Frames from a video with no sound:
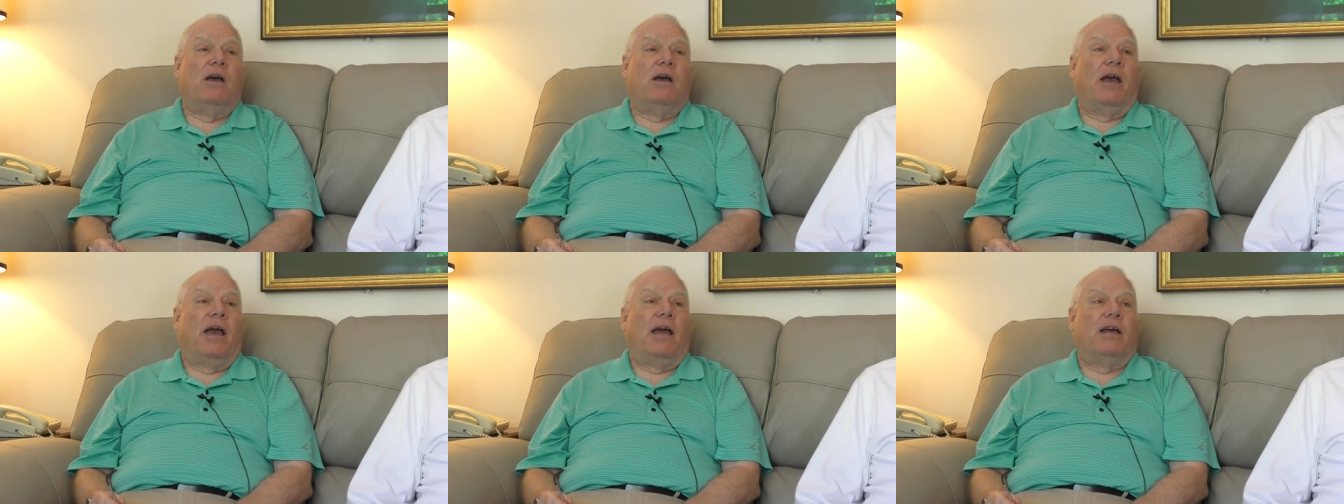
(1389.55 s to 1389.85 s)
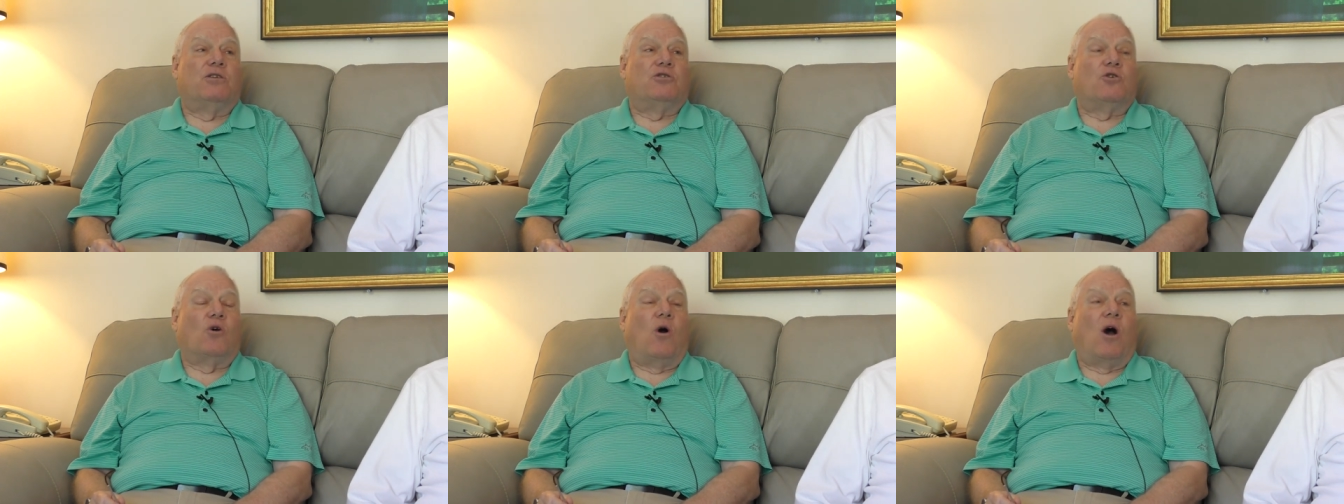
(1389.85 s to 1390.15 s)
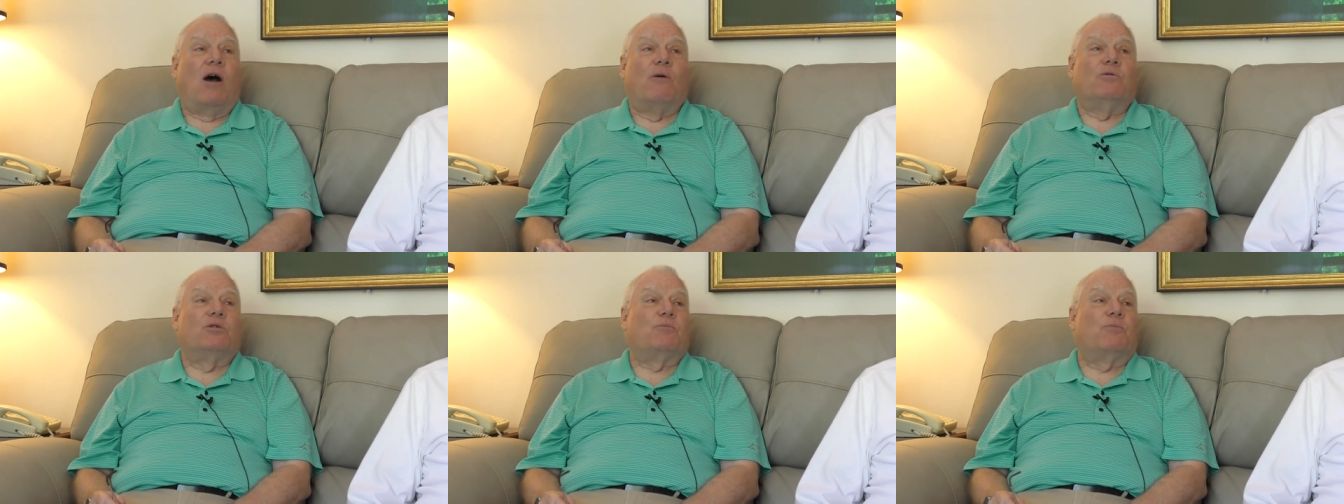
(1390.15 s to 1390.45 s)
and so
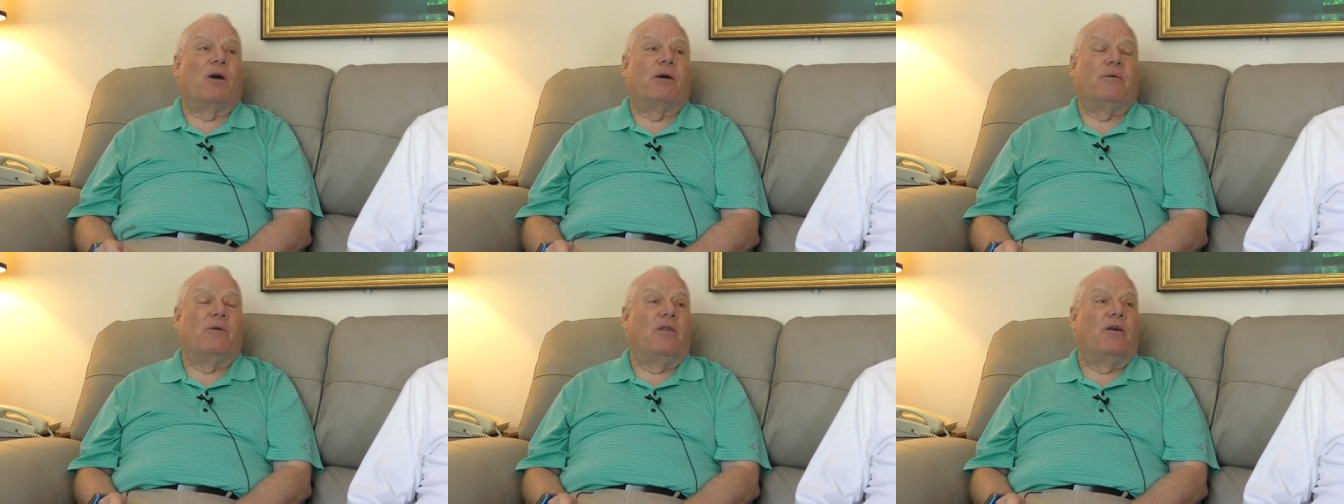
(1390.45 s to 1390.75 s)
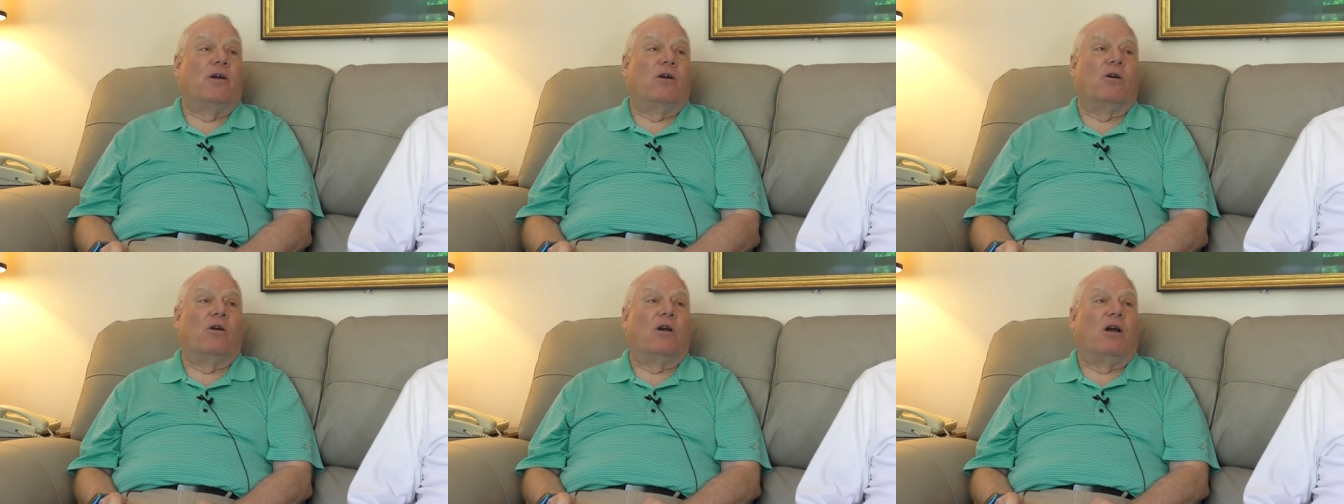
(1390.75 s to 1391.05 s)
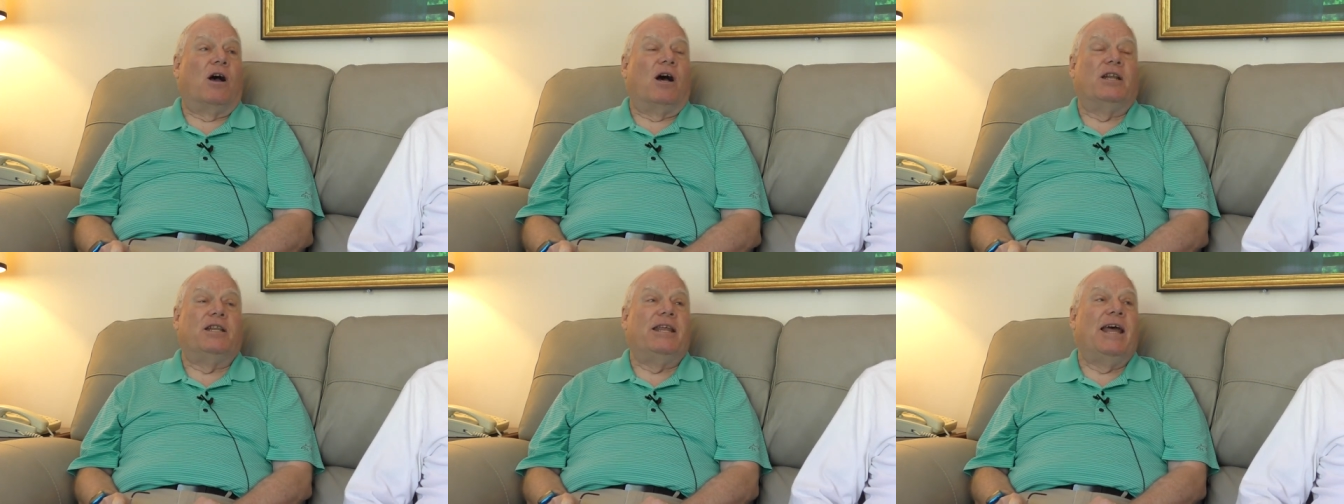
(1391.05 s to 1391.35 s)
I was probably there
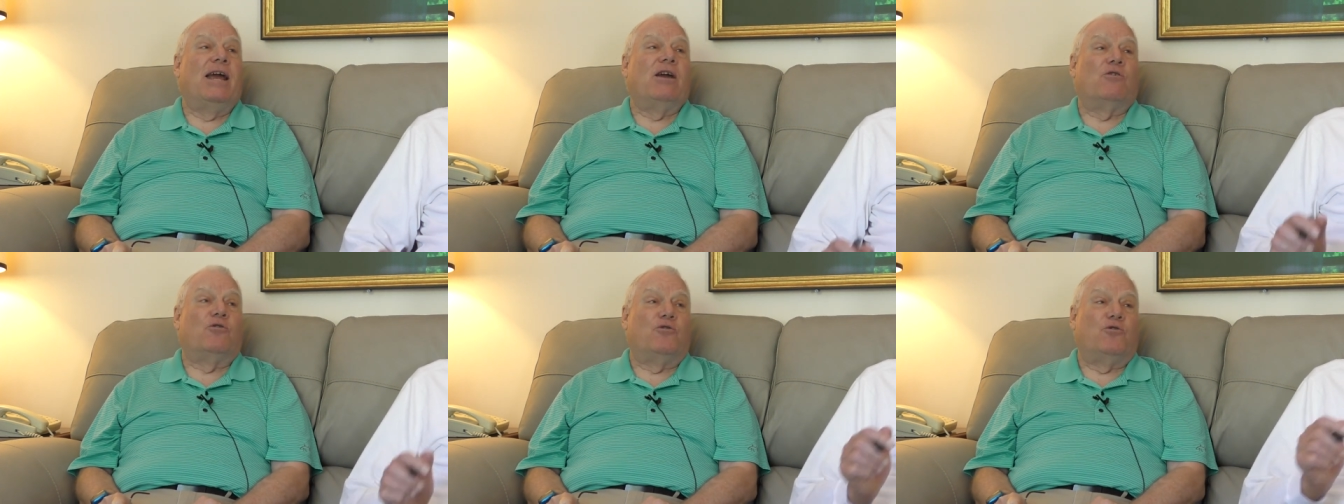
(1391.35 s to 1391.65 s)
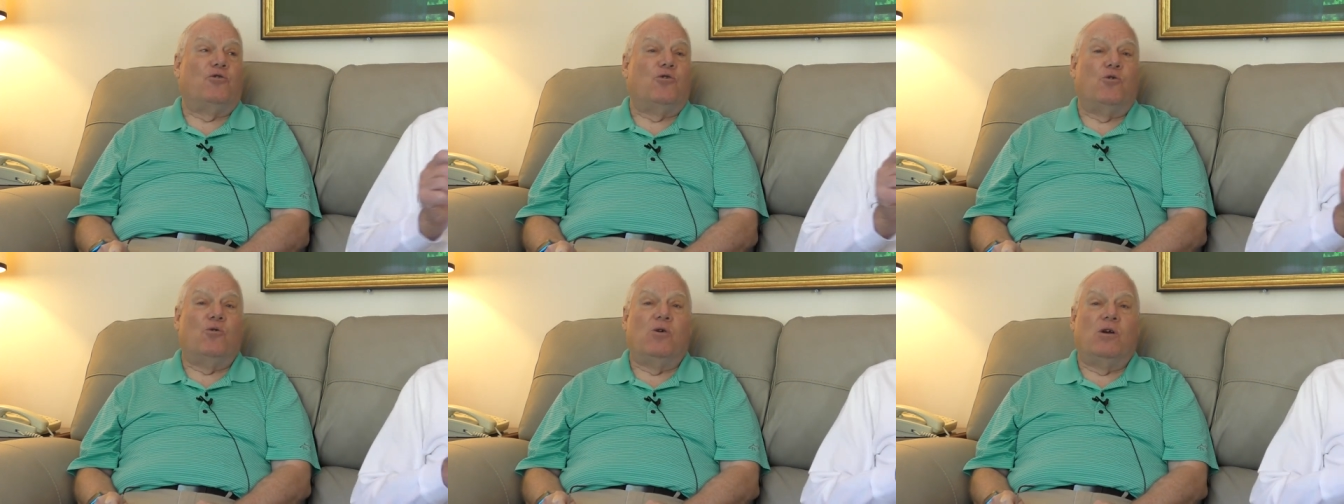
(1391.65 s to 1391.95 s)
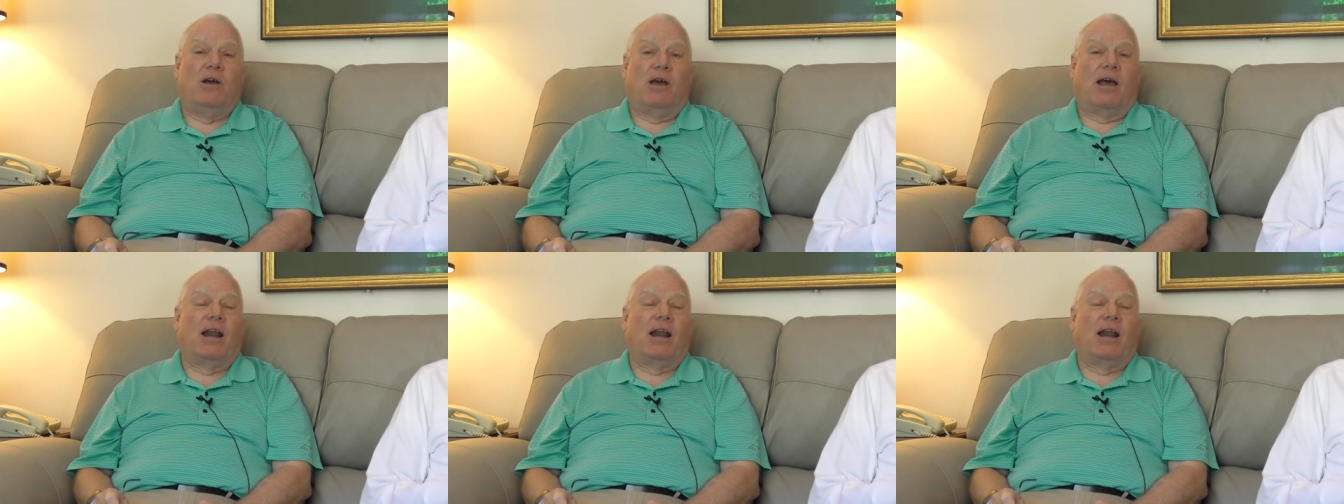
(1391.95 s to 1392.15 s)
a day or two,